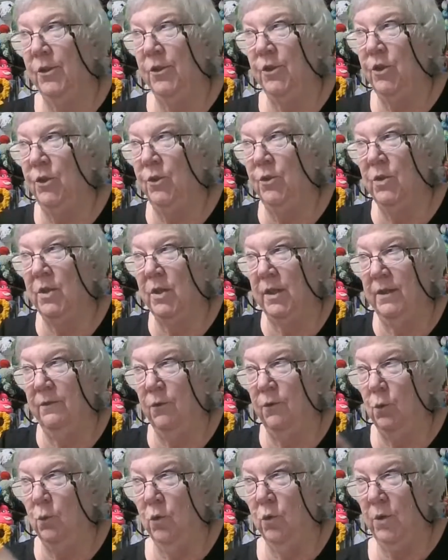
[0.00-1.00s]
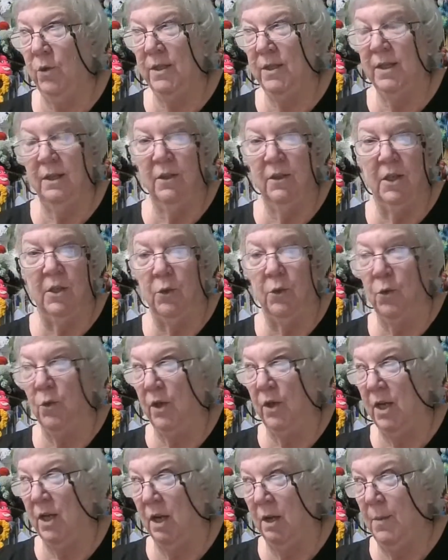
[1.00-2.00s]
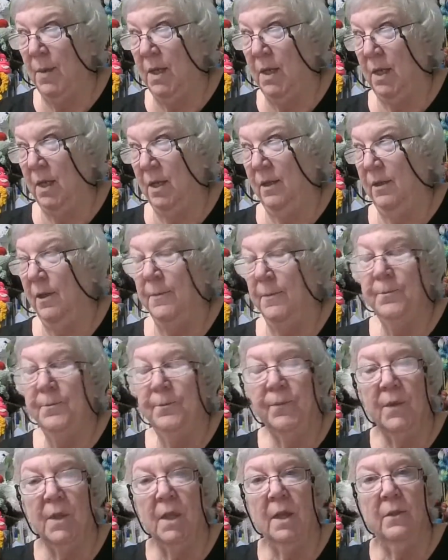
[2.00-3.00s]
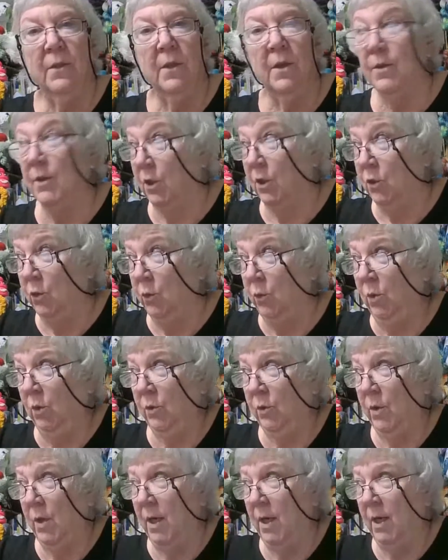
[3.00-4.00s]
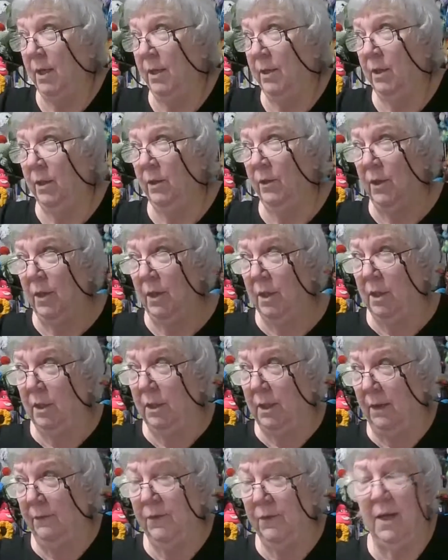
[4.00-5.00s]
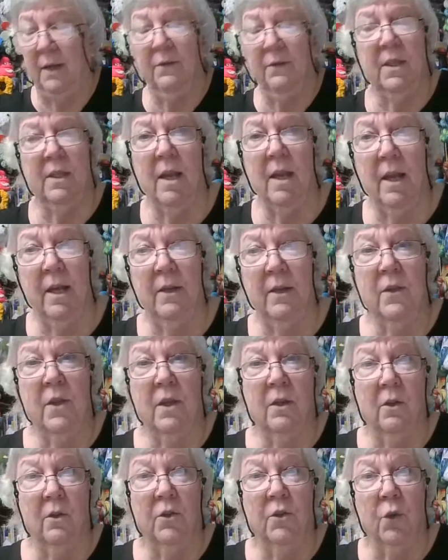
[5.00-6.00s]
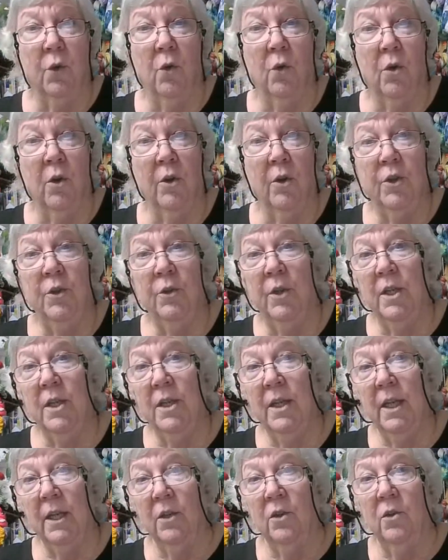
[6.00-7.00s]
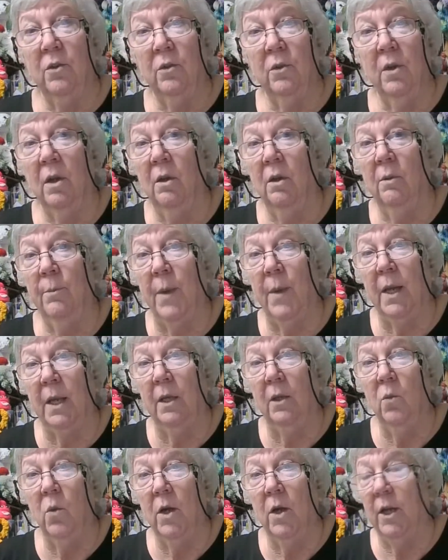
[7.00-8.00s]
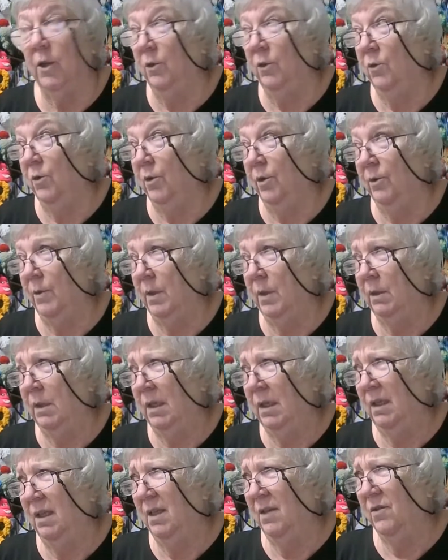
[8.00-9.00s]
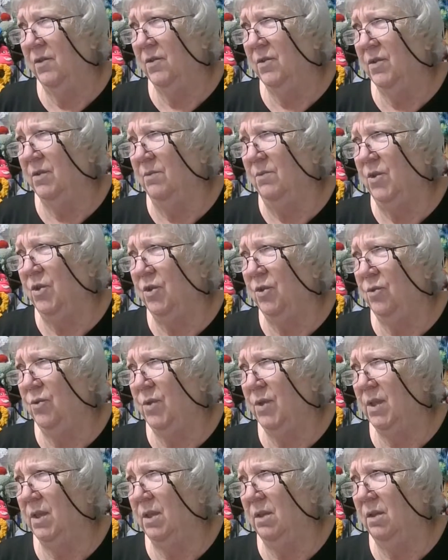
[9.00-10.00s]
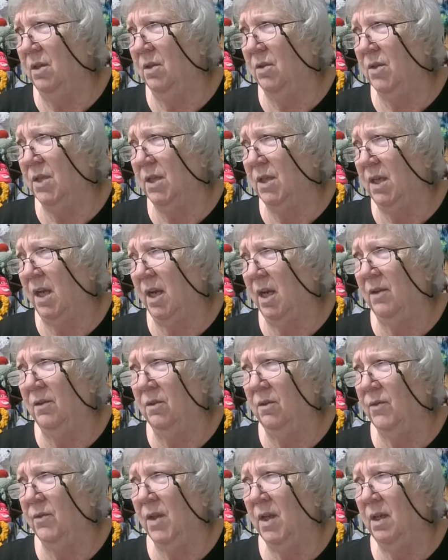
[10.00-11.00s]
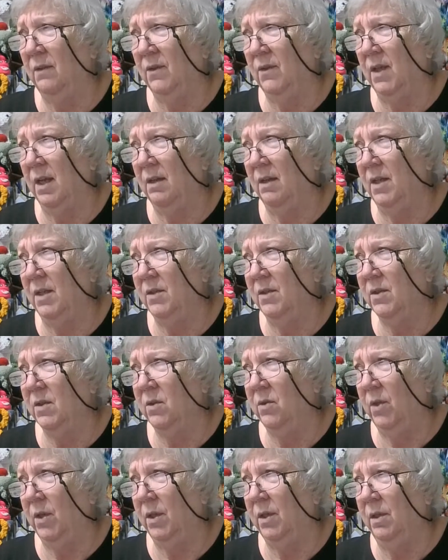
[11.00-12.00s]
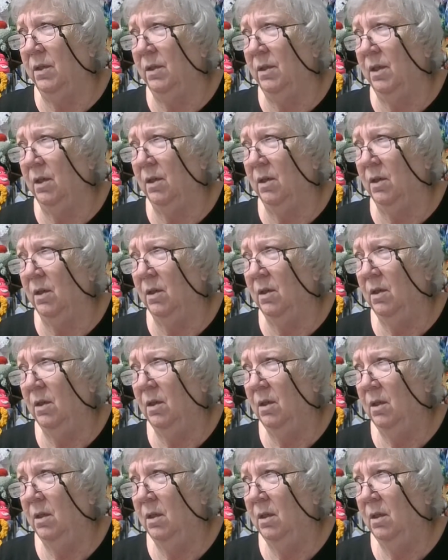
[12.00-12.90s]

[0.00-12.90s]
Take your shoes, leave your worries at the door, come in. There's a cooler on the left hand side of the door. You can get a bottle of water, or I think there's some juice in there today. I don't think I've got any soda in there.